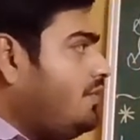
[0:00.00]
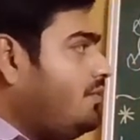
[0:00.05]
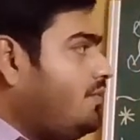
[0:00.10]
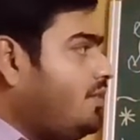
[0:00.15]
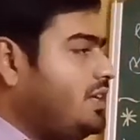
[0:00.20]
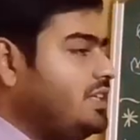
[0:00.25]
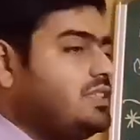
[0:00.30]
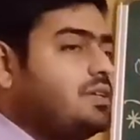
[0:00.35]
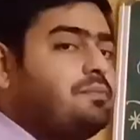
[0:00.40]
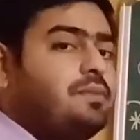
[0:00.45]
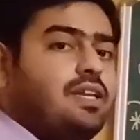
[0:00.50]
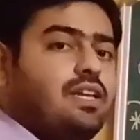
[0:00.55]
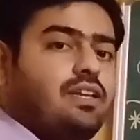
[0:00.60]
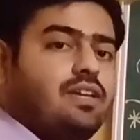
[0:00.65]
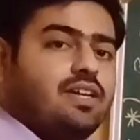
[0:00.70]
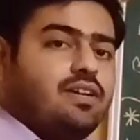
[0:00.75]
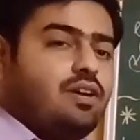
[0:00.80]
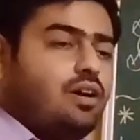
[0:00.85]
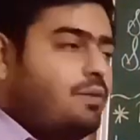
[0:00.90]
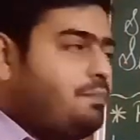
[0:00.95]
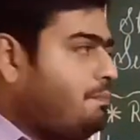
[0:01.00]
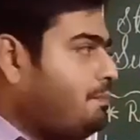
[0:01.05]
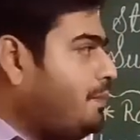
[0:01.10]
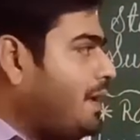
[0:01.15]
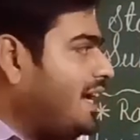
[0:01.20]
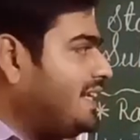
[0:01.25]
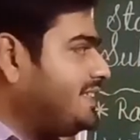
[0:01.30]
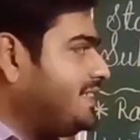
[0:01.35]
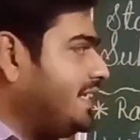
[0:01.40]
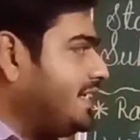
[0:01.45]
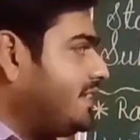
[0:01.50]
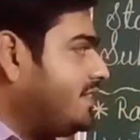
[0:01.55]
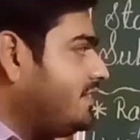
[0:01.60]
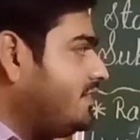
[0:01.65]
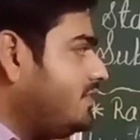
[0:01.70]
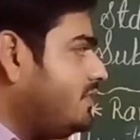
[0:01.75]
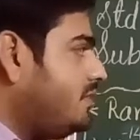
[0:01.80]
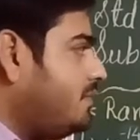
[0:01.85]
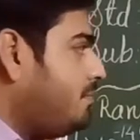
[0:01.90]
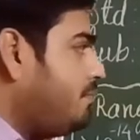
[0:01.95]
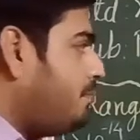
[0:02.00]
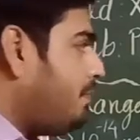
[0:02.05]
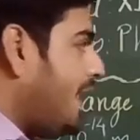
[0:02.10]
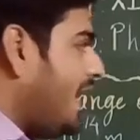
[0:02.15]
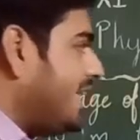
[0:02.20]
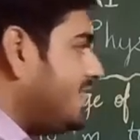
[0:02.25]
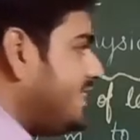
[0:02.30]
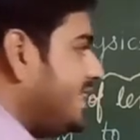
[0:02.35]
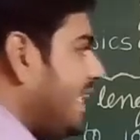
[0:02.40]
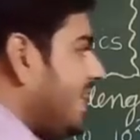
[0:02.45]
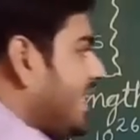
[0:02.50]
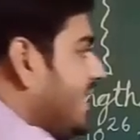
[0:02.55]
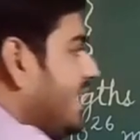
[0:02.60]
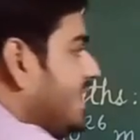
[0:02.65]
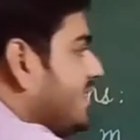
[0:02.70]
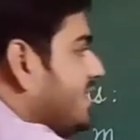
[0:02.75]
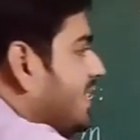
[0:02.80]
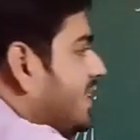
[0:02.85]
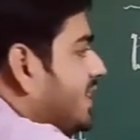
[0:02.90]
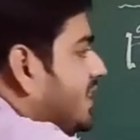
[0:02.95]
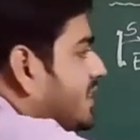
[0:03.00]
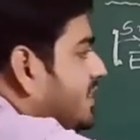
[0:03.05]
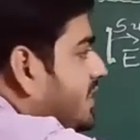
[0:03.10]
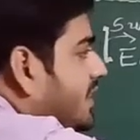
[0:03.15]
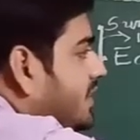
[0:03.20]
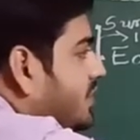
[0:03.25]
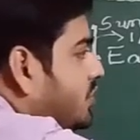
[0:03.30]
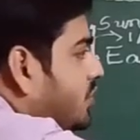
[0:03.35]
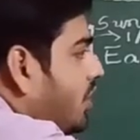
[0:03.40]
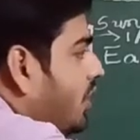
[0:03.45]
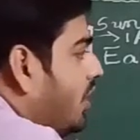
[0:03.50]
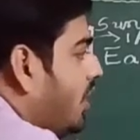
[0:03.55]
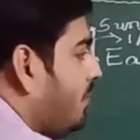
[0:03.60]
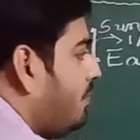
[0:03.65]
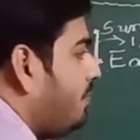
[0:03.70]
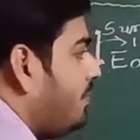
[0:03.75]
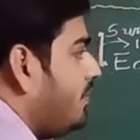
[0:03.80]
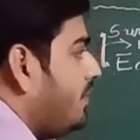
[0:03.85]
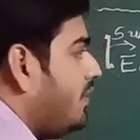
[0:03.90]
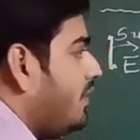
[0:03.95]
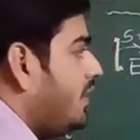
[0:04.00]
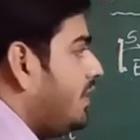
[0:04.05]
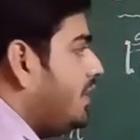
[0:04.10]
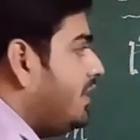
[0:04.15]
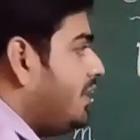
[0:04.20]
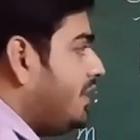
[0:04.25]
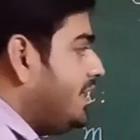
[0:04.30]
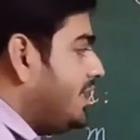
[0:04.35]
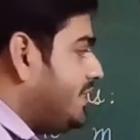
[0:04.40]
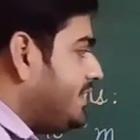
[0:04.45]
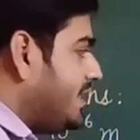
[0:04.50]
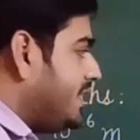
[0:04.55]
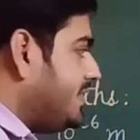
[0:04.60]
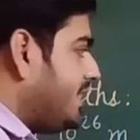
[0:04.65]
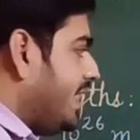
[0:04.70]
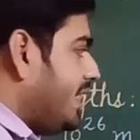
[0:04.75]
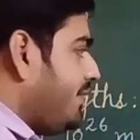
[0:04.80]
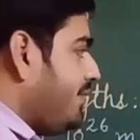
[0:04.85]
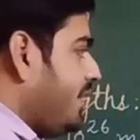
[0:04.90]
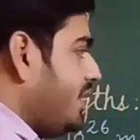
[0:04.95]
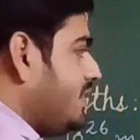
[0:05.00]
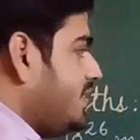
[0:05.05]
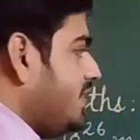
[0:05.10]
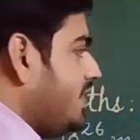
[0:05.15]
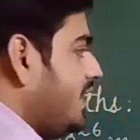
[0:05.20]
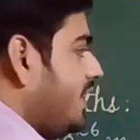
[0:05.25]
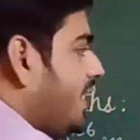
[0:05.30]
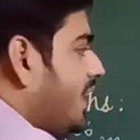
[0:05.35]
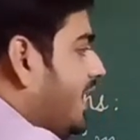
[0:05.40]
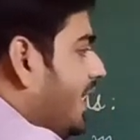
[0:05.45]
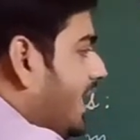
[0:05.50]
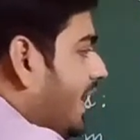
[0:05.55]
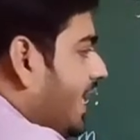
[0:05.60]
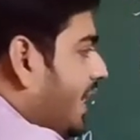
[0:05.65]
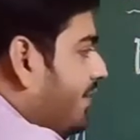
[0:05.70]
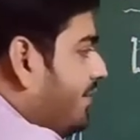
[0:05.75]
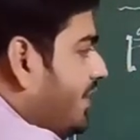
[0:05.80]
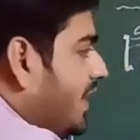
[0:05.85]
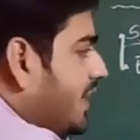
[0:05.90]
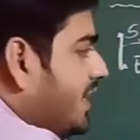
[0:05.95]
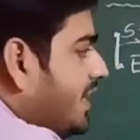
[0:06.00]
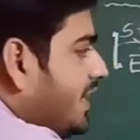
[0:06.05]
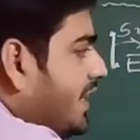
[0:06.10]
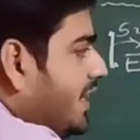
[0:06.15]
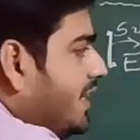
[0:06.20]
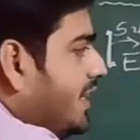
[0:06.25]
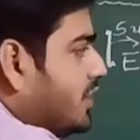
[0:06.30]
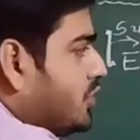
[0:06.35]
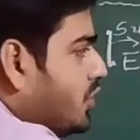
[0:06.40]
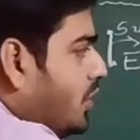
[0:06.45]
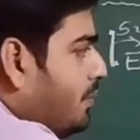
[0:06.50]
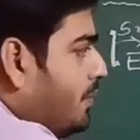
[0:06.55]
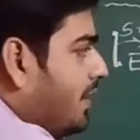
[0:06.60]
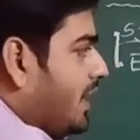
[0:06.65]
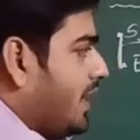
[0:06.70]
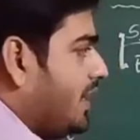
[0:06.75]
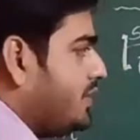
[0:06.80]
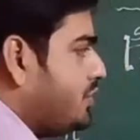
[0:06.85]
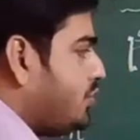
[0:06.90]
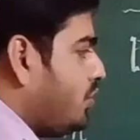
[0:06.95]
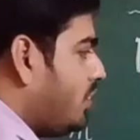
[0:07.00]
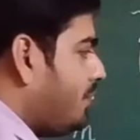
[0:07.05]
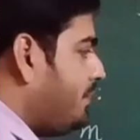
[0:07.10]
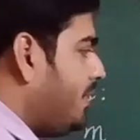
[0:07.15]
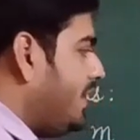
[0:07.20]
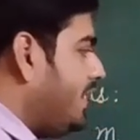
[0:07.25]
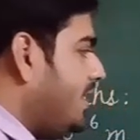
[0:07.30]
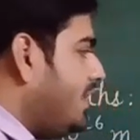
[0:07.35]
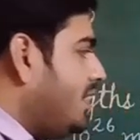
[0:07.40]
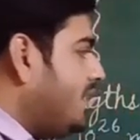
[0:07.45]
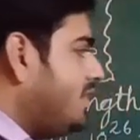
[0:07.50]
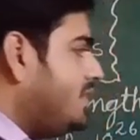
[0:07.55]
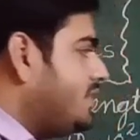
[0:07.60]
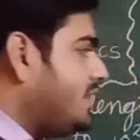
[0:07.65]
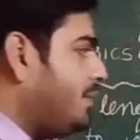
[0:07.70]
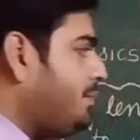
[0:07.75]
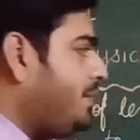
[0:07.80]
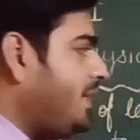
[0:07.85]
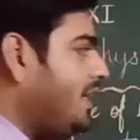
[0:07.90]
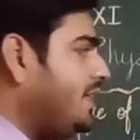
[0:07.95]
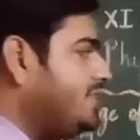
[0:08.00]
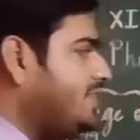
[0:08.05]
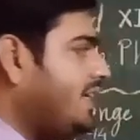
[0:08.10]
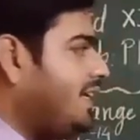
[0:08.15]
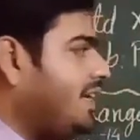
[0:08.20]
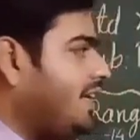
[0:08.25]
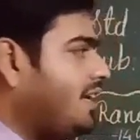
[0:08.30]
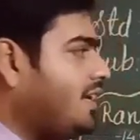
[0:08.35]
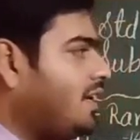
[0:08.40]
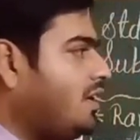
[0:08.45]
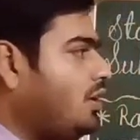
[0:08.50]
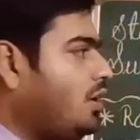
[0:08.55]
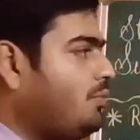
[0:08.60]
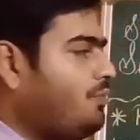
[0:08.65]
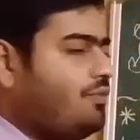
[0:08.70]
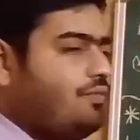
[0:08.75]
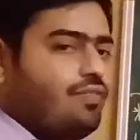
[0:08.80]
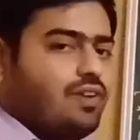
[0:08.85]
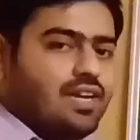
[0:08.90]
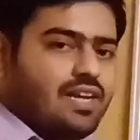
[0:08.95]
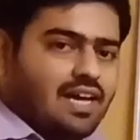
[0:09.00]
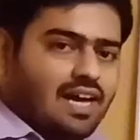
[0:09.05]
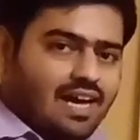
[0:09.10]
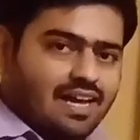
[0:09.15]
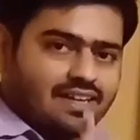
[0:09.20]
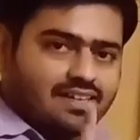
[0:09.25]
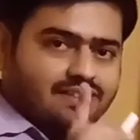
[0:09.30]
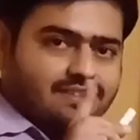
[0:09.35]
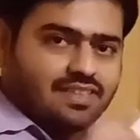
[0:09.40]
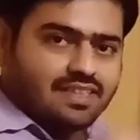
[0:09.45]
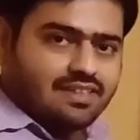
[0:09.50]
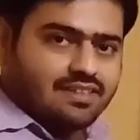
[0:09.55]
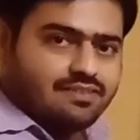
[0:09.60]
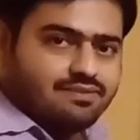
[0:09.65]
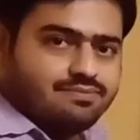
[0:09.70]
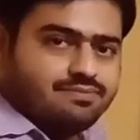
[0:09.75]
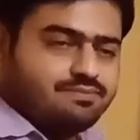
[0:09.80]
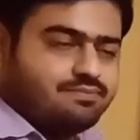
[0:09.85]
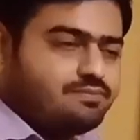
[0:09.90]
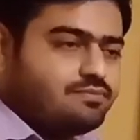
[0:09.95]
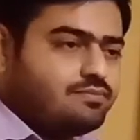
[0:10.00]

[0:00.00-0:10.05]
What is the meaning of parsec? Parsec is the distance at which average radius of Earth's orbit subtends an angle of 1 arc second.